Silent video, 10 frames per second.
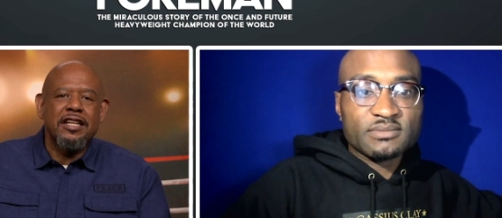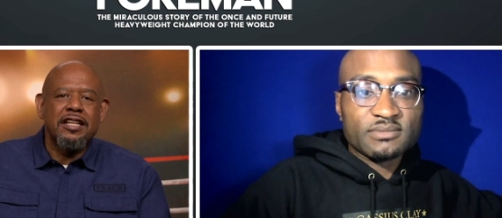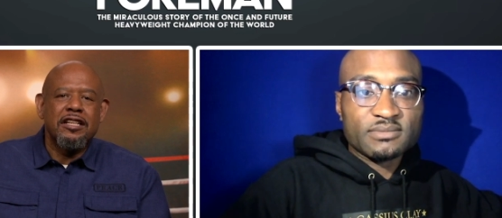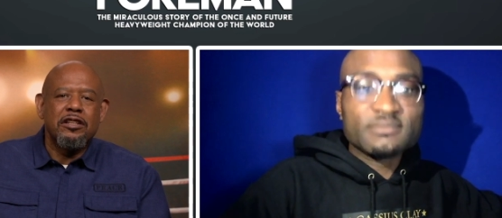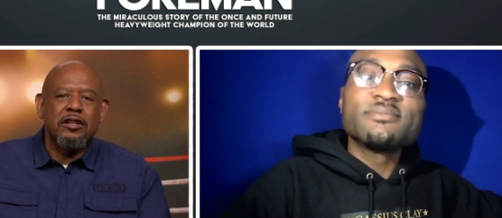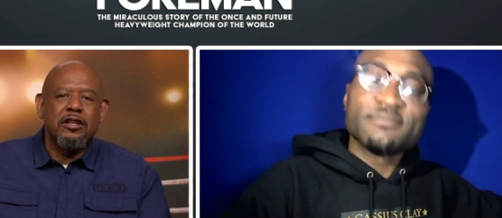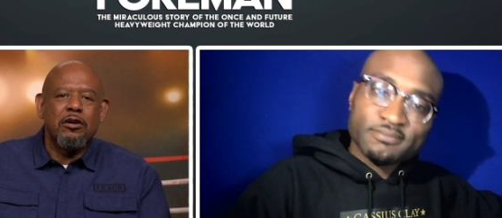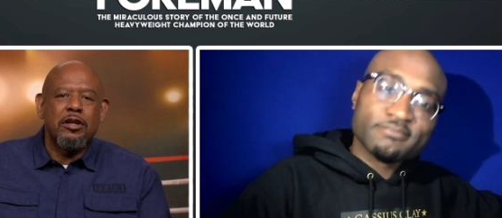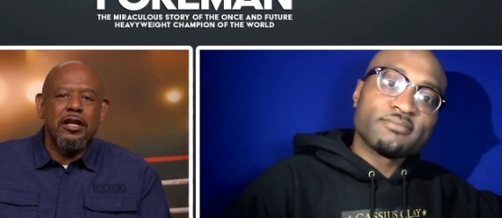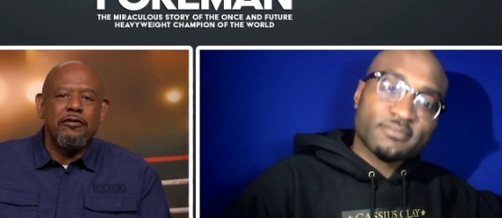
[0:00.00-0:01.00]
Speaker 1: That
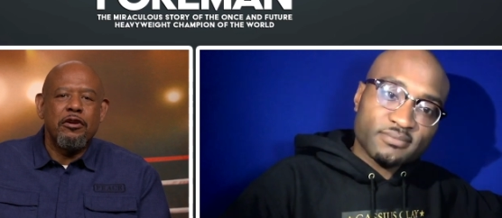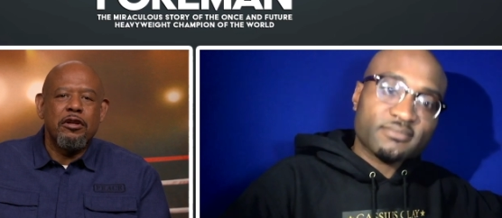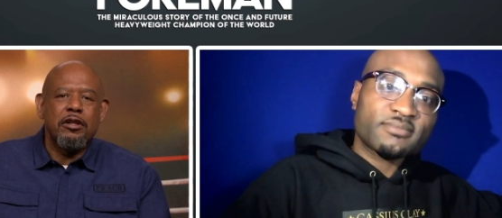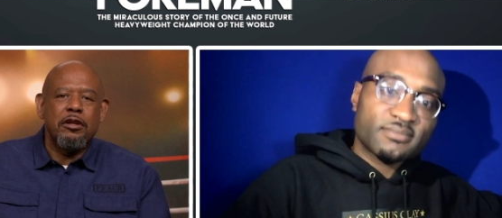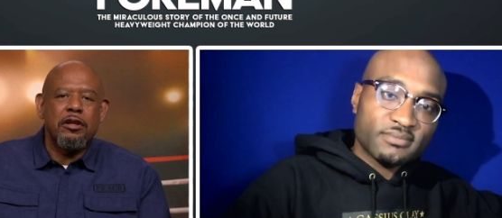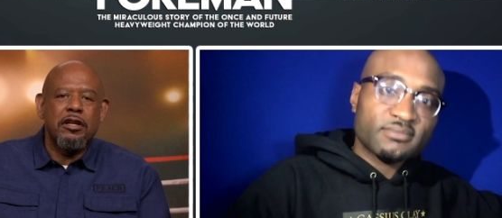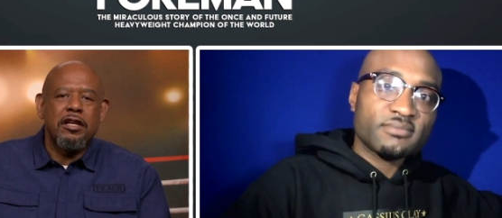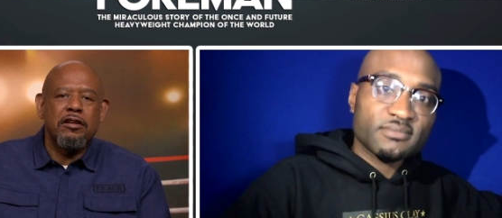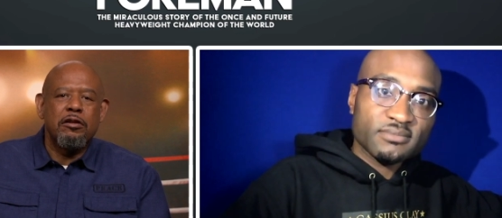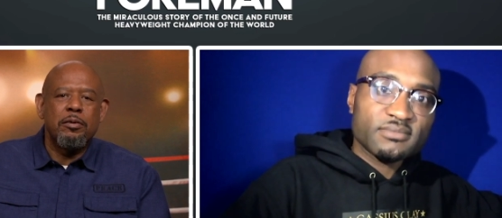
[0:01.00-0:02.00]
you can know that if you
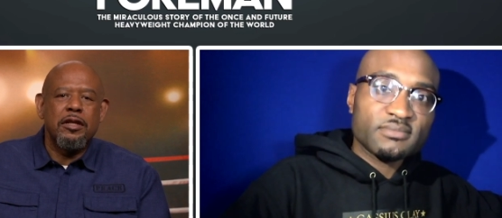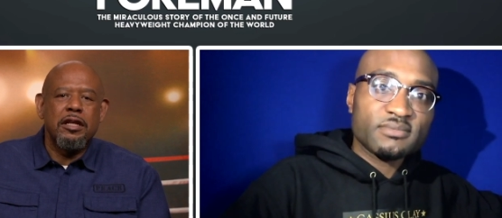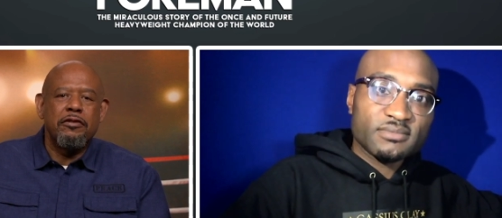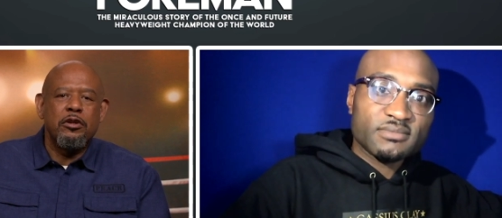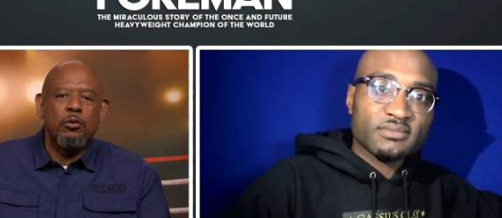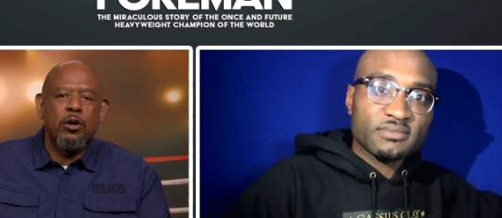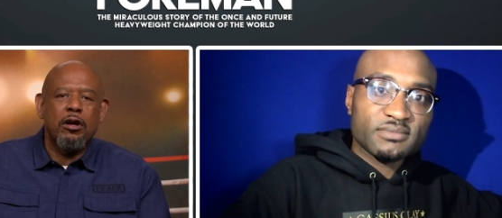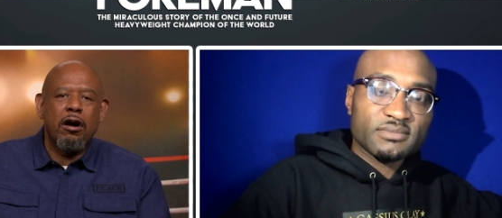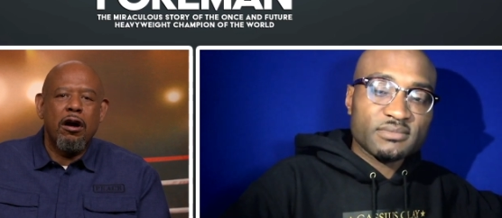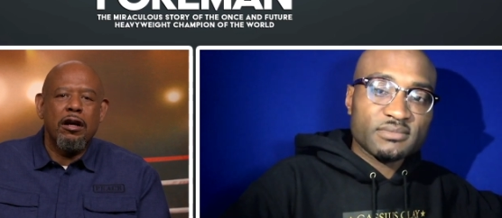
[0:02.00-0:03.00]
continue, to believe
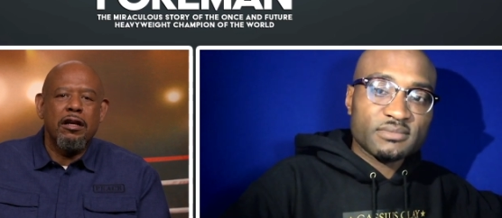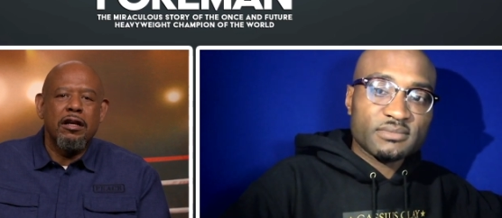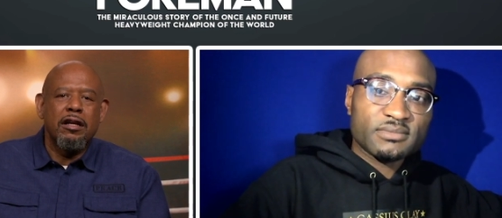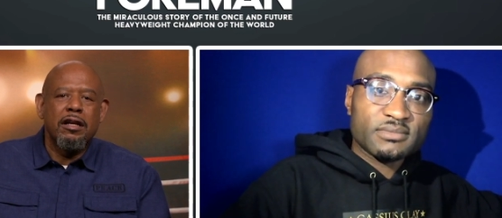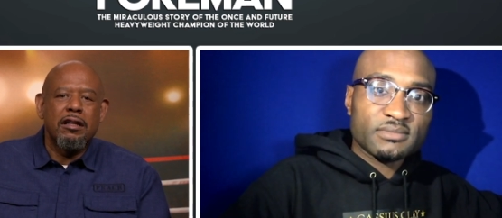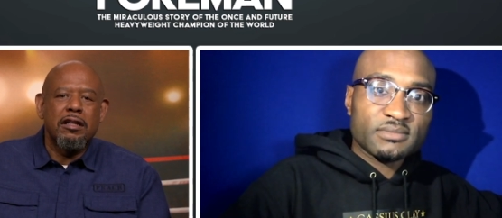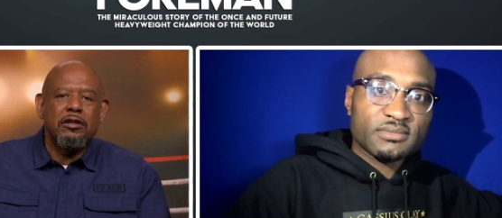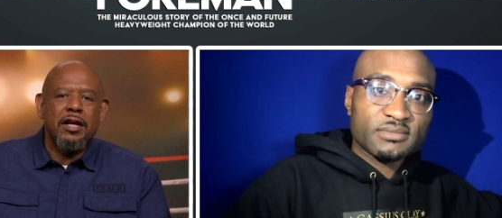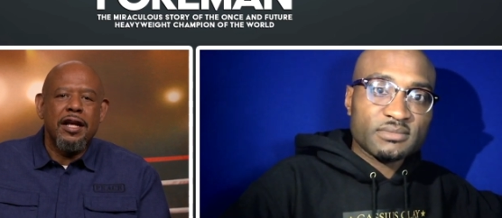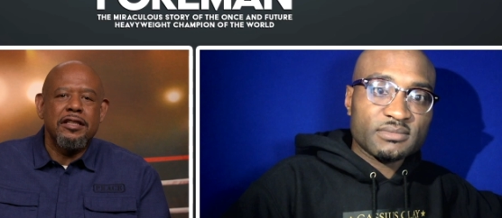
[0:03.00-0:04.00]
and you work hard,
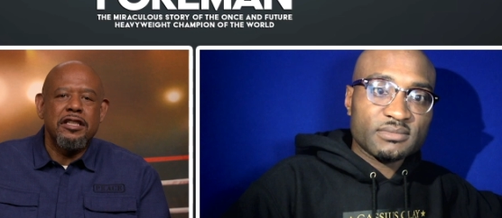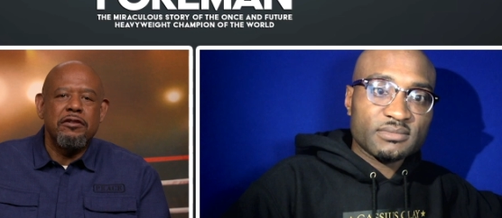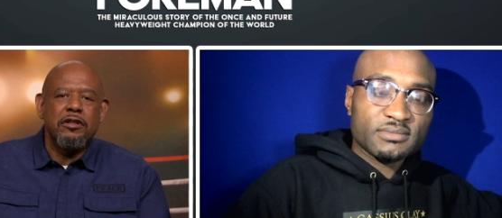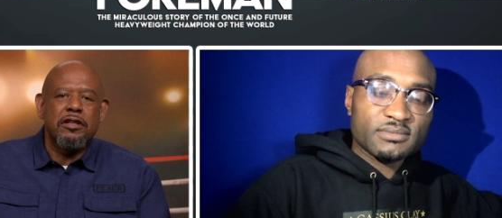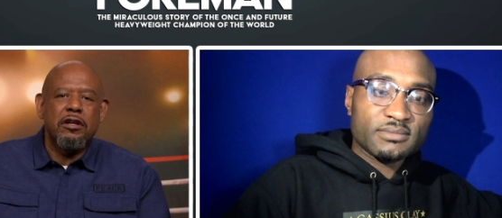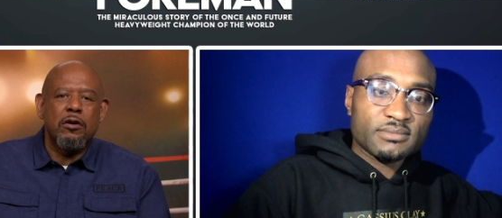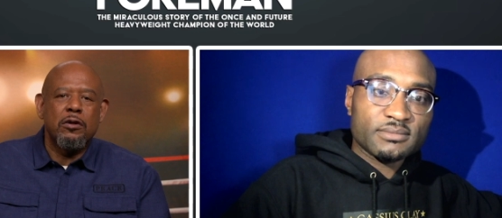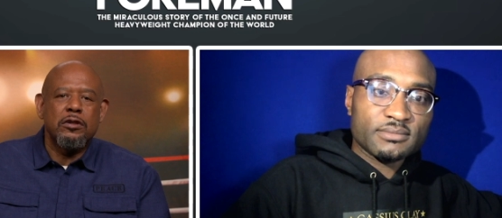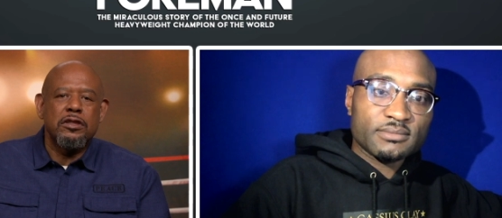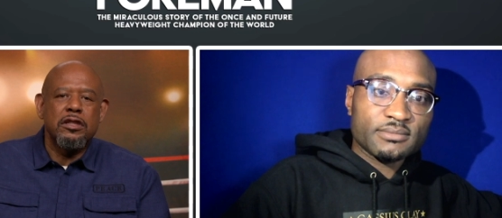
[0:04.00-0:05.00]
that you can achieve
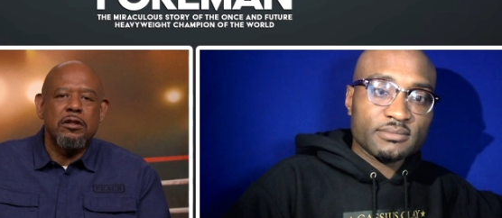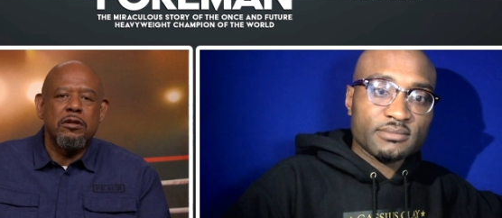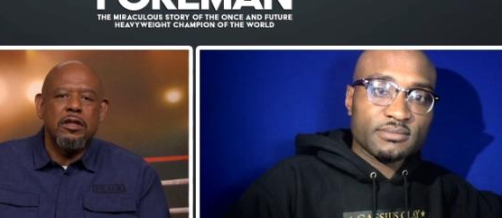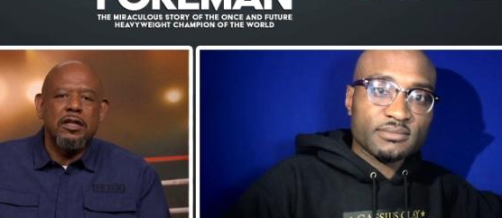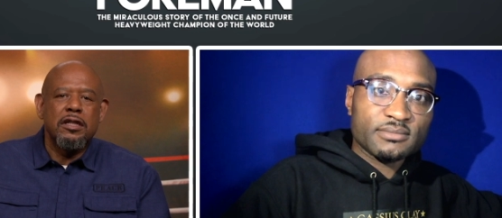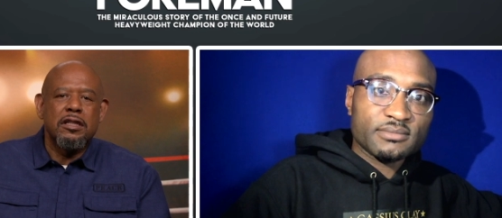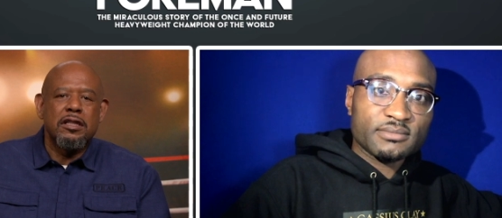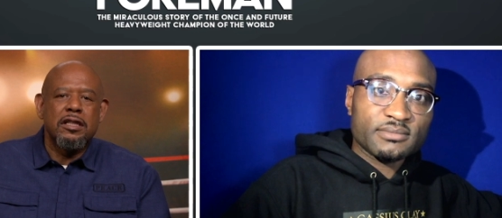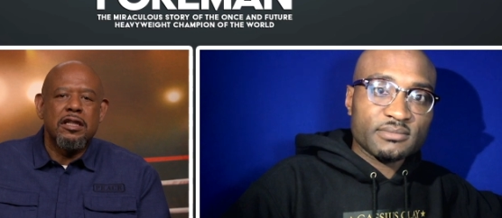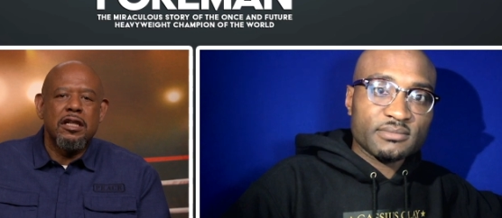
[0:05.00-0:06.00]
your goals. You know,
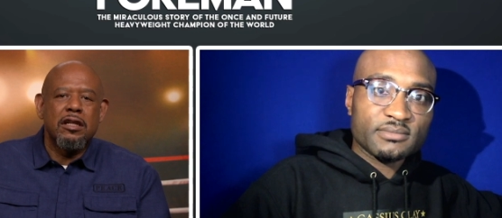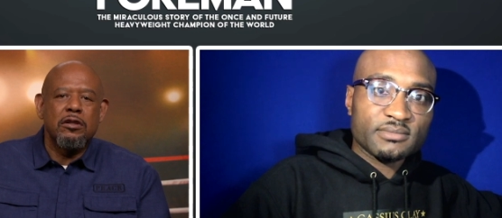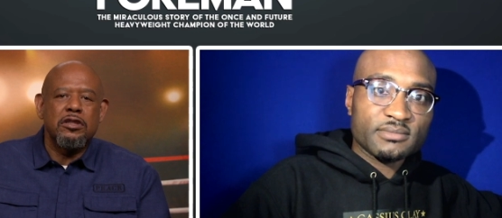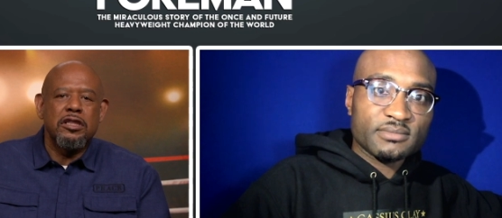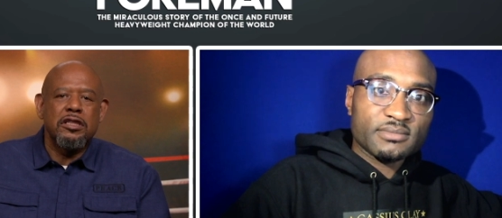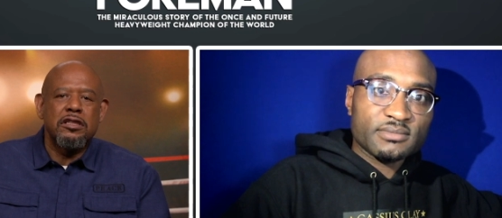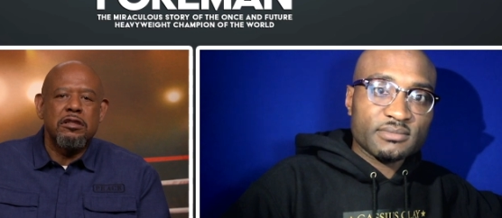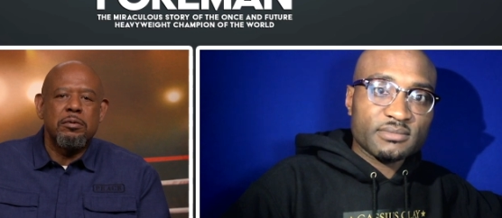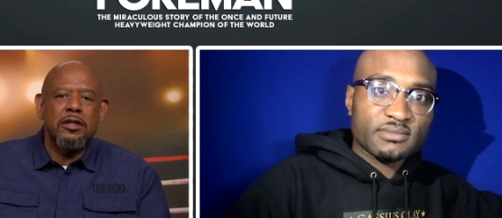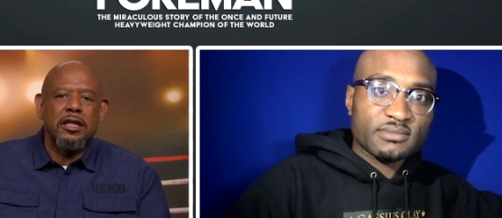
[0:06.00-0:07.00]
the, the
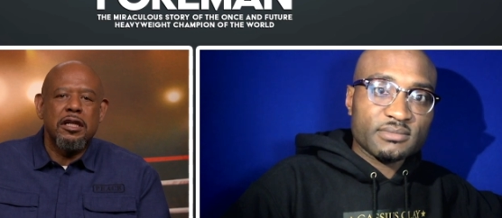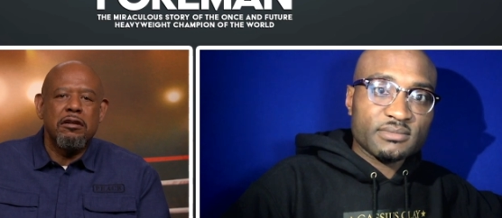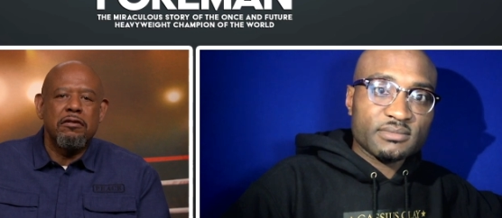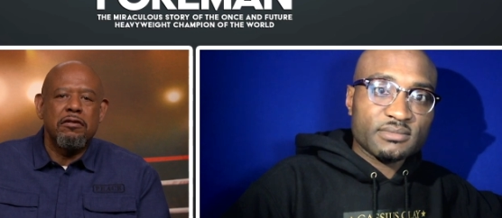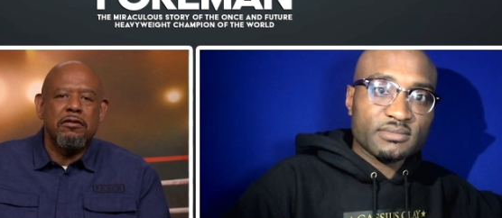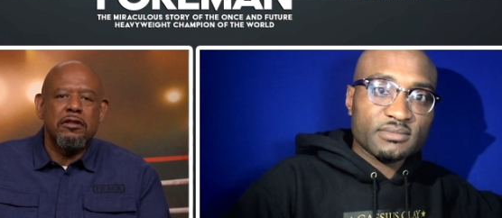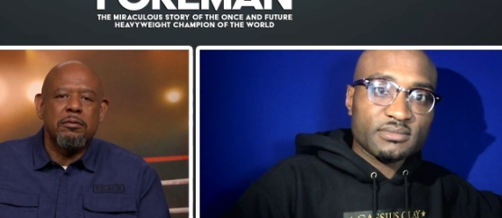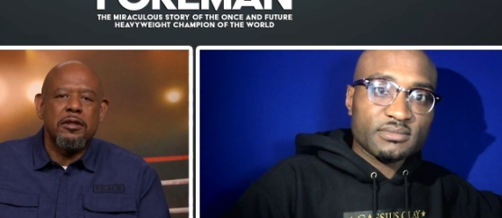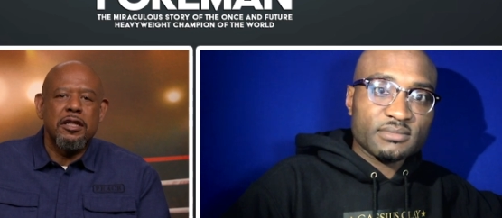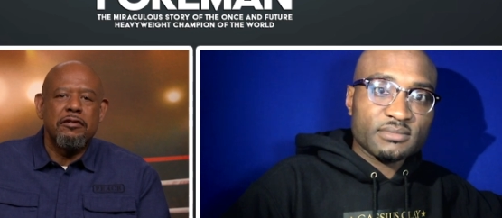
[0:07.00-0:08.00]
notion is to believe,
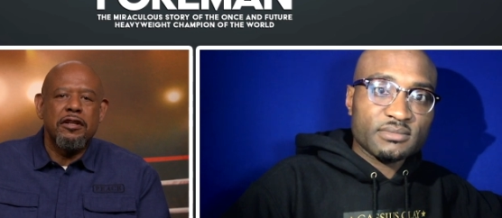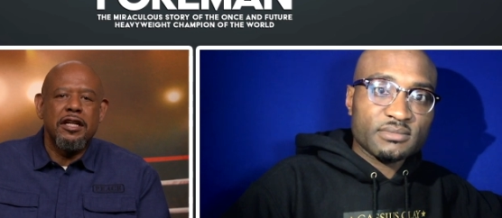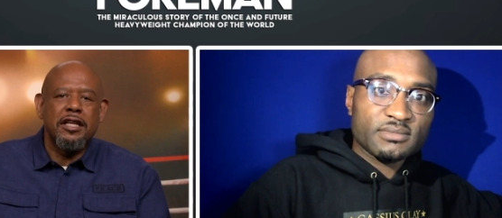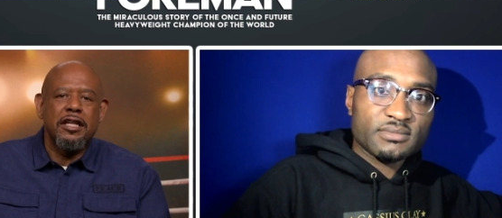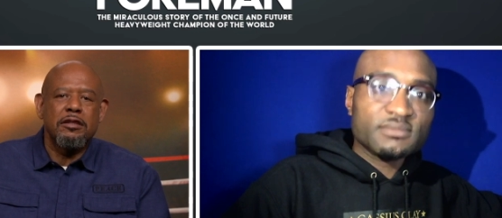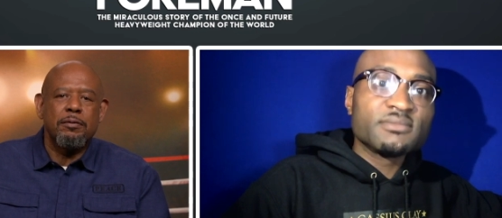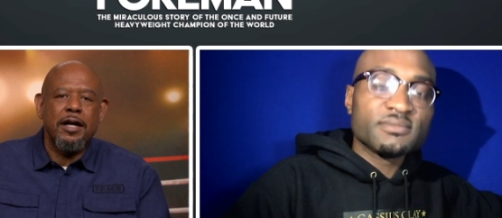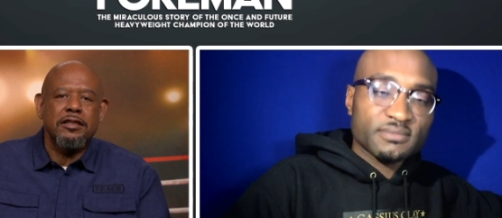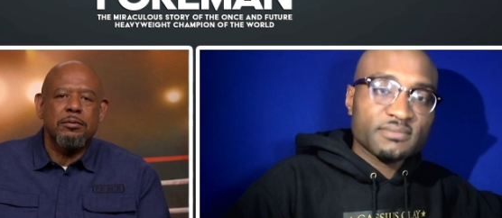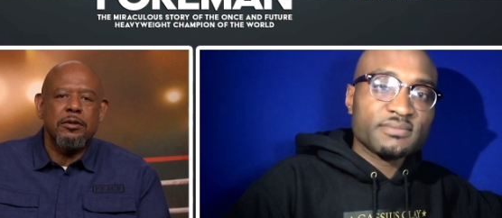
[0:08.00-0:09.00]
to believe, and
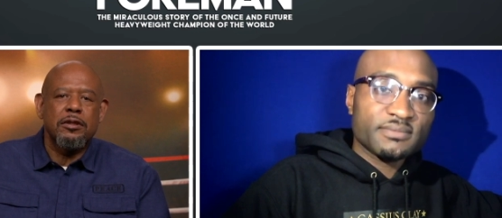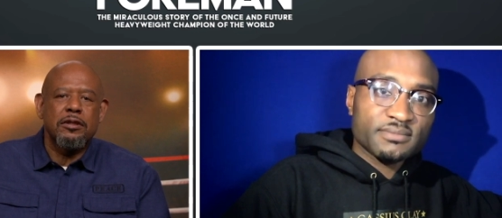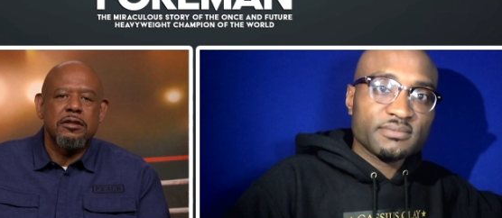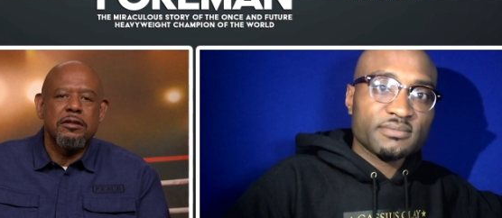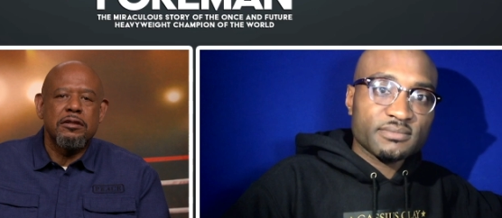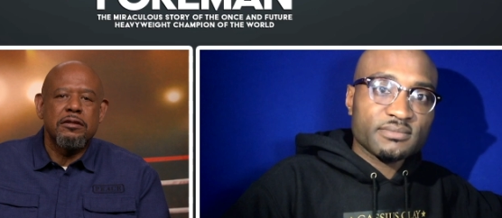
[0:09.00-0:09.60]
anything's possible.